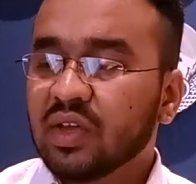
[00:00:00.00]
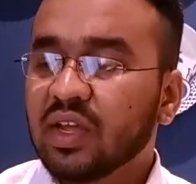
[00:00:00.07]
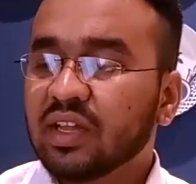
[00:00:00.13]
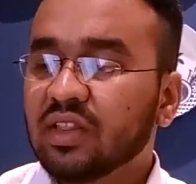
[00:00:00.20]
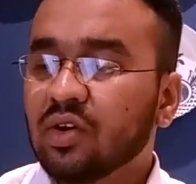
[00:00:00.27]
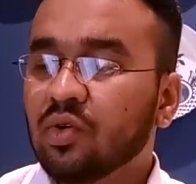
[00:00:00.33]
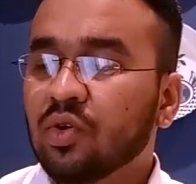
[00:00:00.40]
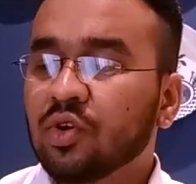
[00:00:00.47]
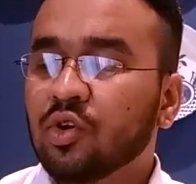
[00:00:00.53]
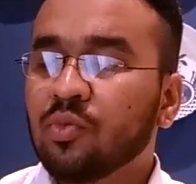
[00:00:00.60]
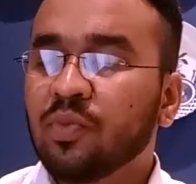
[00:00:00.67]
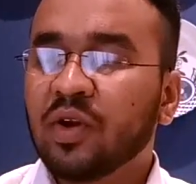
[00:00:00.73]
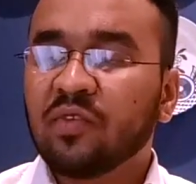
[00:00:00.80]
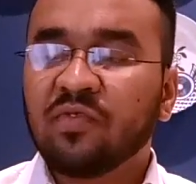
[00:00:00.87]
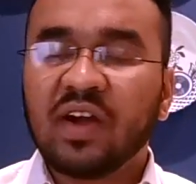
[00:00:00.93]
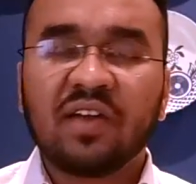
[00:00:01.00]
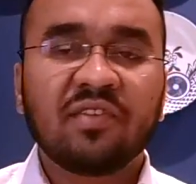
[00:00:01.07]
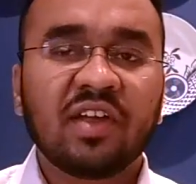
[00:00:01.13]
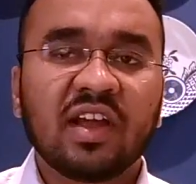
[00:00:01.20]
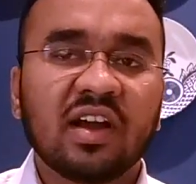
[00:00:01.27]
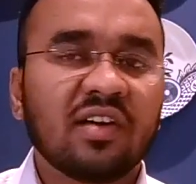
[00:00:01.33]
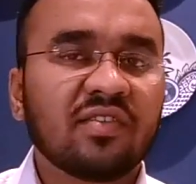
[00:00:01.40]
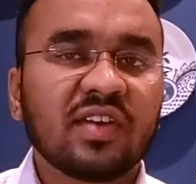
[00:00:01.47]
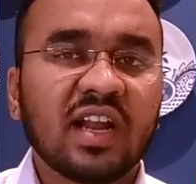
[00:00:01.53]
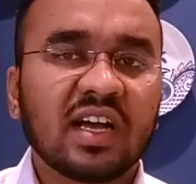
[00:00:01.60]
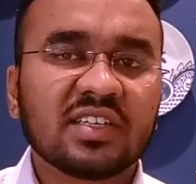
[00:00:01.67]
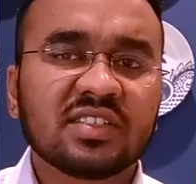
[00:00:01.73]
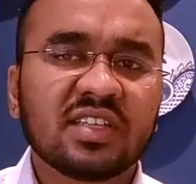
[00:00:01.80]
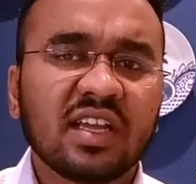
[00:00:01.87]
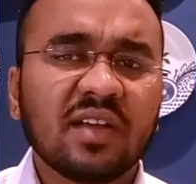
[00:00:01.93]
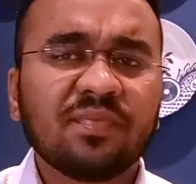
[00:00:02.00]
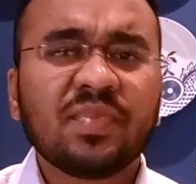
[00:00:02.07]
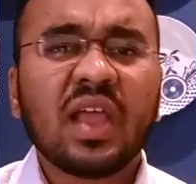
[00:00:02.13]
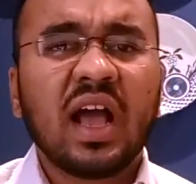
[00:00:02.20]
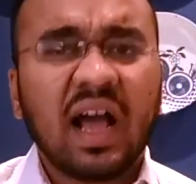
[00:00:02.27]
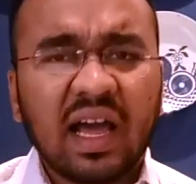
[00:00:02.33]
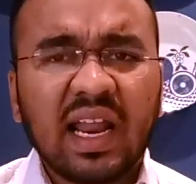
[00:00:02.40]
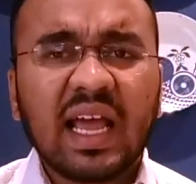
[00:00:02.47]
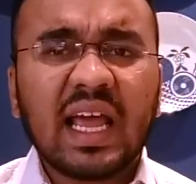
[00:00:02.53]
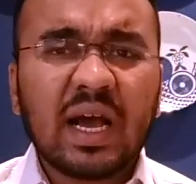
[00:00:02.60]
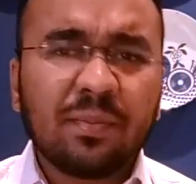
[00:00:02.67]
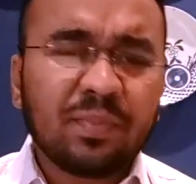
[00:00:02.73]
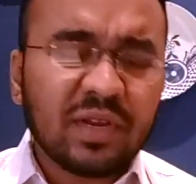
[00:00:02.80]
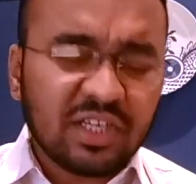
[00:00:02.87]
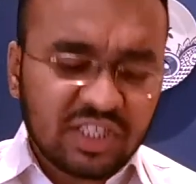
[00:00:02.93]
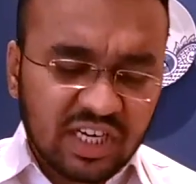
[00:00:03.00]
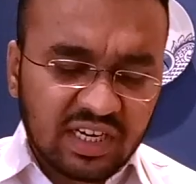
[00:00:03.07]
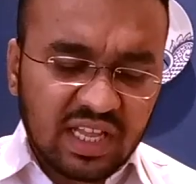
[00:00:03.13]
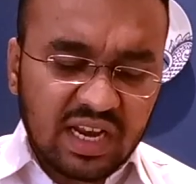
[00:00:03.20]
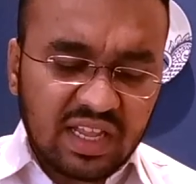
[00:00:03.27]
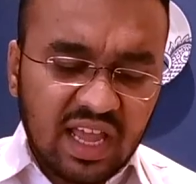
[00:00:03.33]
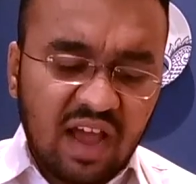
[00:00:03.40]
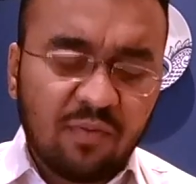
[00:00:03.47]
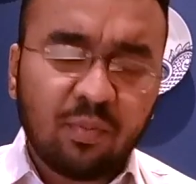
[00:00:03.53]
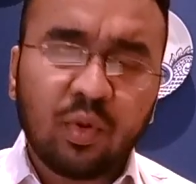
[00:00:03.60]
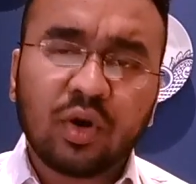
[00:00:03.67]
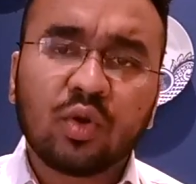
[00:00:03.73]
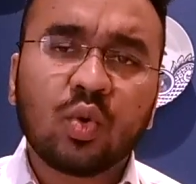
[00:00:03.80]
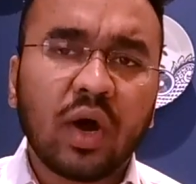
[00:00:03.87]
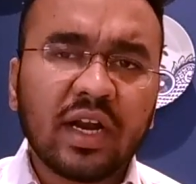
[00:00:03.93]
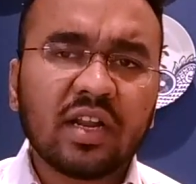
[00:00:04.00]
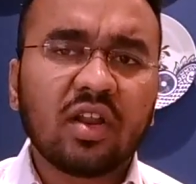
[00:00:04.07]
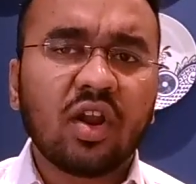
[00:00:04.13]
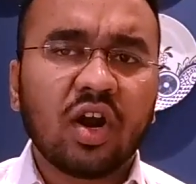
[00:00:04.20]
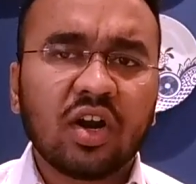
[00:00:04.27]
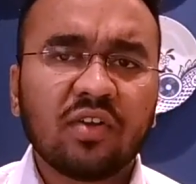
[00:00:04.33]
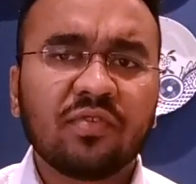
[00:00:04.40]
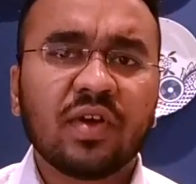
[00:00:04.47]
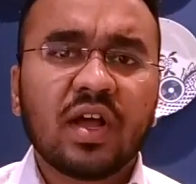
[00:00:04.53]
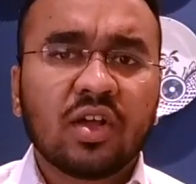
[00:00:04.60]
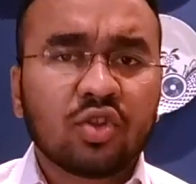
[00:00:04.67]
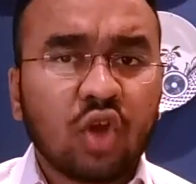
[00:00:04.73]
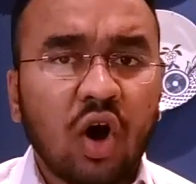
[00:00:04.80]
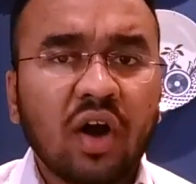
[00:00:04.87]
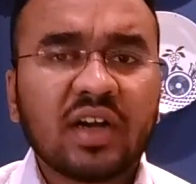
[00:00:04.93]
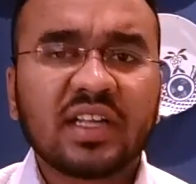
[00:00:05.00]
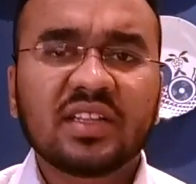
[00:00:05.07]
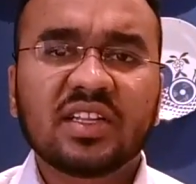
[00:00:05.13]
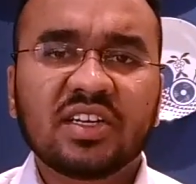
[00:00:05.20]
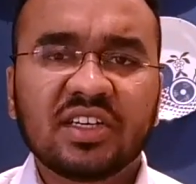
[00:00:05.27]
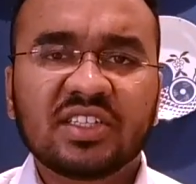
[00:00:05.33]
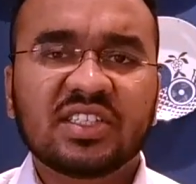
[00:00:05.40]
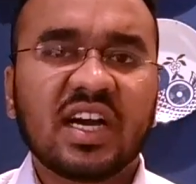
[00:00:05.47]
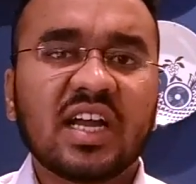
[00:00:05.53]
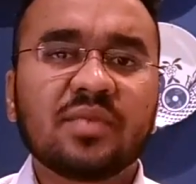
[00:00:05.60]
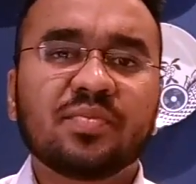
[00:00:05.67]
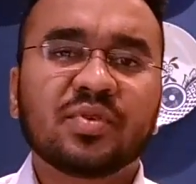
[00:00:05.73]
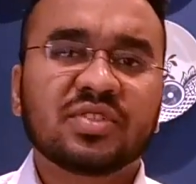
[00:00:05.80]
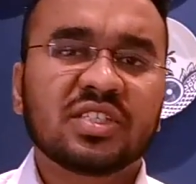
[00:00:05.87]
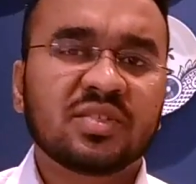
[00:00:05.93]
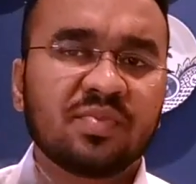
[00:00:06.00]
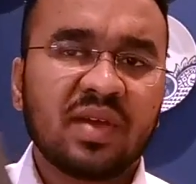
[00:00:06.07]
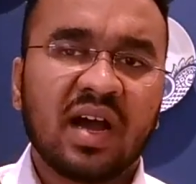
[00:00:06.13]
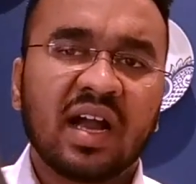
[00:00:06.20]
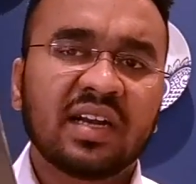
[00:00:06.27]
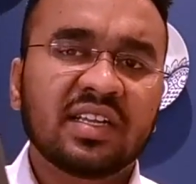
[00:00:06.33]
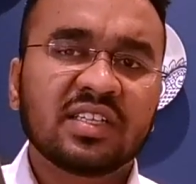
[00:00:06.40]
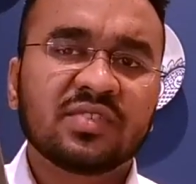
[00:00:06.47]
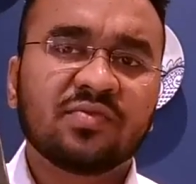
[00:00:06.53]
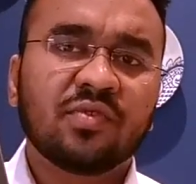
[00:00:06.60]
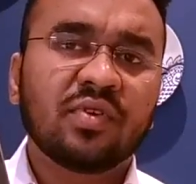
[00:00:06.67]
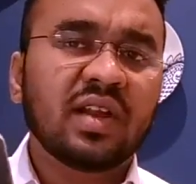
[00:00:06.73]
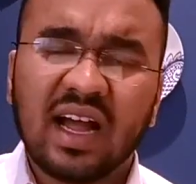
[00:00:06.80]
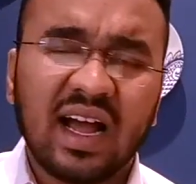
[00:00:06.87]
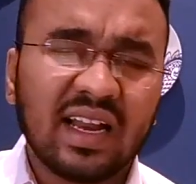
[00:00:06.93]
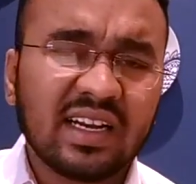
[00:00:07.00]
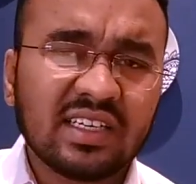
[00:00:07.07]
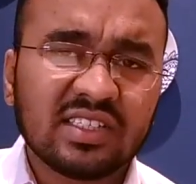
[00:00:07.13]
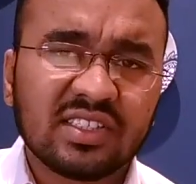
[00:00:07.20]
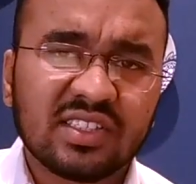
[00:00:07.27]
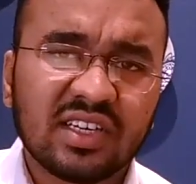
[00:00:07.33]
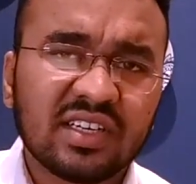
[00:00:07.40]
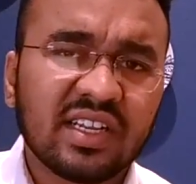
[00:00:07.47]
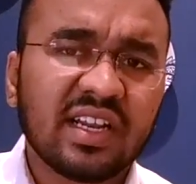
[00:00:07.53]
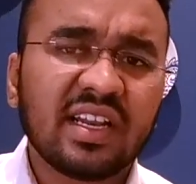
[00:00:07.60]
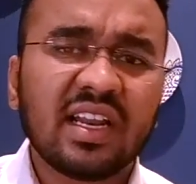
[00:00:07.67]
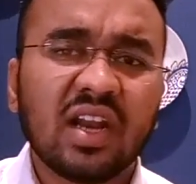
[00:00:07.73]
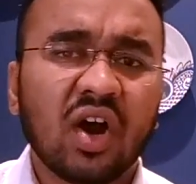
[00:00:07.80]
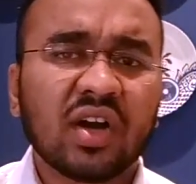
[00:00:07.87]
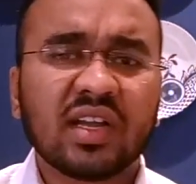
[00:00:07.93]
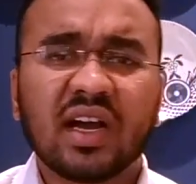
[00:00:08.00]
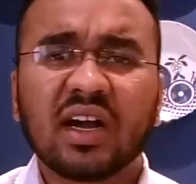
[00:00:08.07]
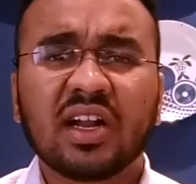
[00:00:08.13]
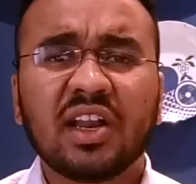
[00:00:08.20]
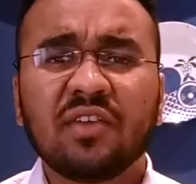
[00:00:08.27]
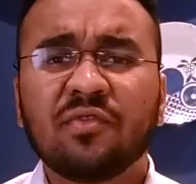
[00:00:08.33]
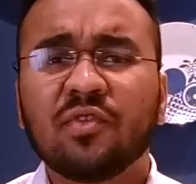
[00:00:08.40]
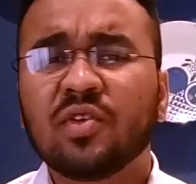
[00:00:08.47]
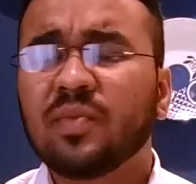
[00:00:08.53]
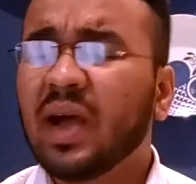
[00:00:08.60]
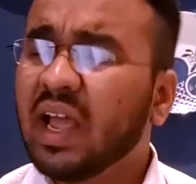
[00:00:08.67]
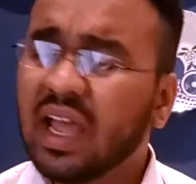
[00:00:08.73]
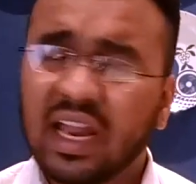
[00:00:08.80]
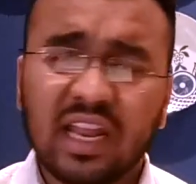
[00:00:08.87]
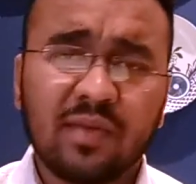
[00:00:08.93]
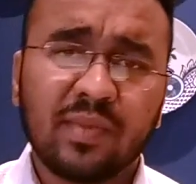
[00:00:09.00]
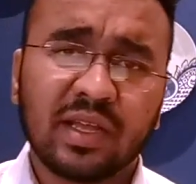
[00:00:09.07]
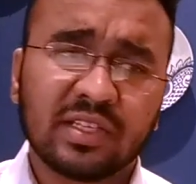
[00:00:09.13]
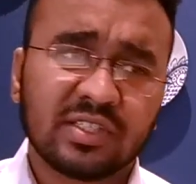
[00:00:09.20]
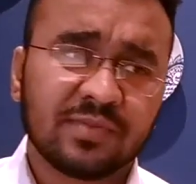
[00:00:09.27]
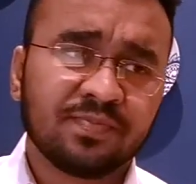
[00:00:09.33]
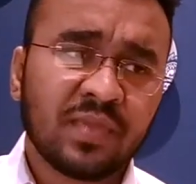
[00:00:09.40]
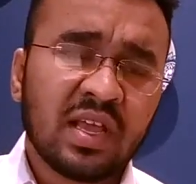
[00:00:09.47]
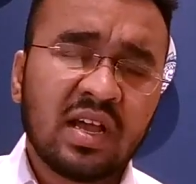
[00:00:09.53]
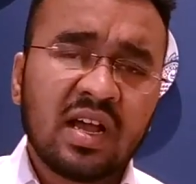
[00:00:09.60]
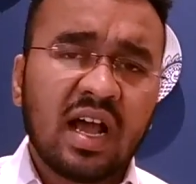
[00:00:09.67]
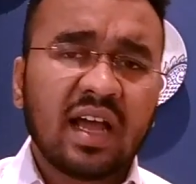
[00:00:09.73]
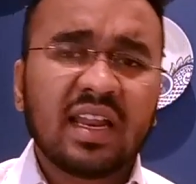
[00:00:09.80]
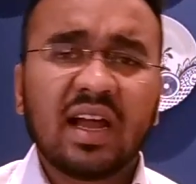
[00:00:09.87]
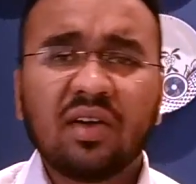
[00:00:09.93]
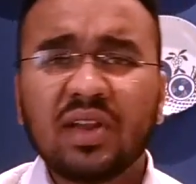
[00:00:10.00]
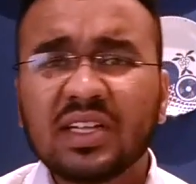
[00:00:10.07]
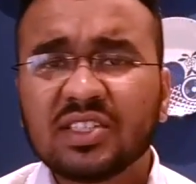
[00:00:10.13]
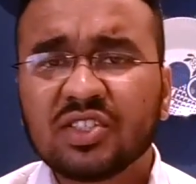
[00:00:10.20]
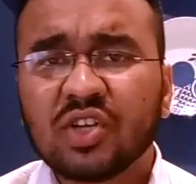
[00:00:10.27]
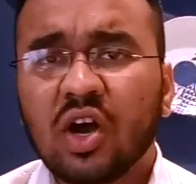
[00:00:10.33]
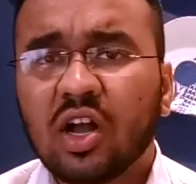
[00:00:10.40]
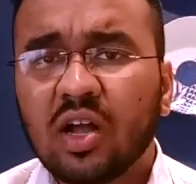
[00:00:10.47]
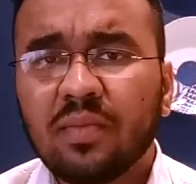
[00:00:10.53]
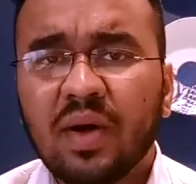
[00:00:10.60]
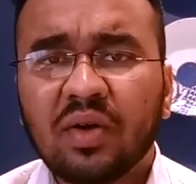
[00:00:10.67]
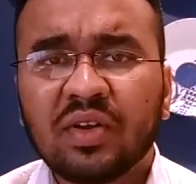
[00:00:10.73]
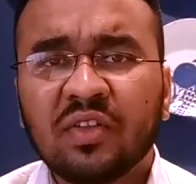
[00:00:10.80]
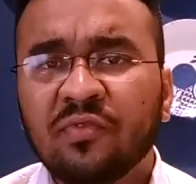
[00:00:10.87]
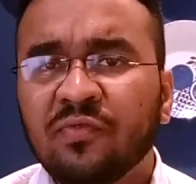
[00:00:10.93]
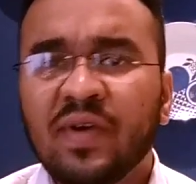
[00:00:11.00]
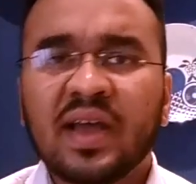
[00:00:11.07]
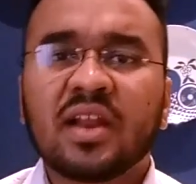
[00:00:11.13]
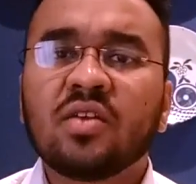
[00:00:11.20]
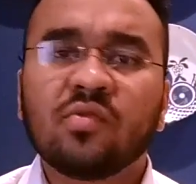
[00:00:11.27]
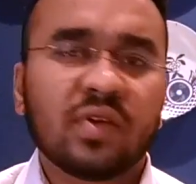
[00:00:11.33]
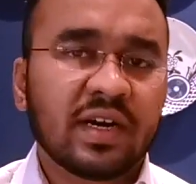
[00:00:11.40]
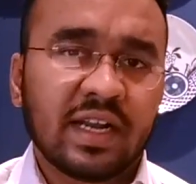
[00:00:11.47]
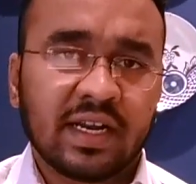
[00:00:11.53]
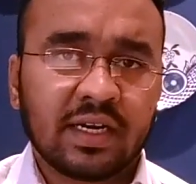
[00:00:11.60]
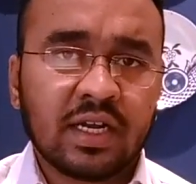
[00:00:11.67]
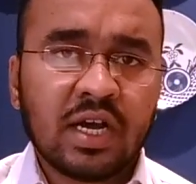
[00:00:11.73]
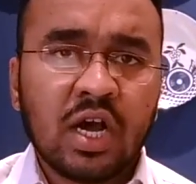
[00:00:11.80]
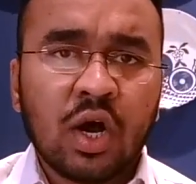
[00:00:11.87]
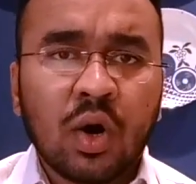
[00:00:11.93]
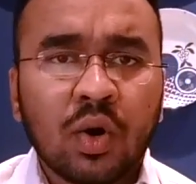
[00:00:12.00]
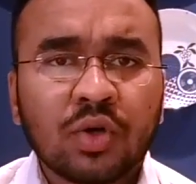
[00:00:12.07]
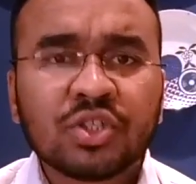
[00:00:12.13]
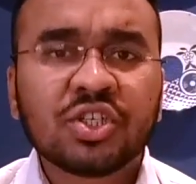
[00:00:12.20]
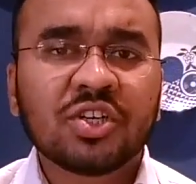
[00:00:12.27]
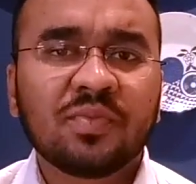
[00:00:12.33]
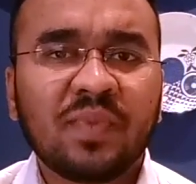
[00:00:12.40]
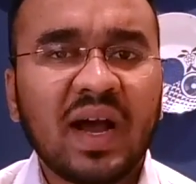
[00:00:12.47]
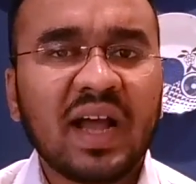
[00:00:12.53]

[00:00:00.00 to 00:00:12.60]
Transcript: You get the whole 2.5D curved glass thing, and I appreciate that they have put quite a lot of thought in the design process behind this phone, and it's certainly not an ugly phone by any means. And now let's talk about the final verdict. Who should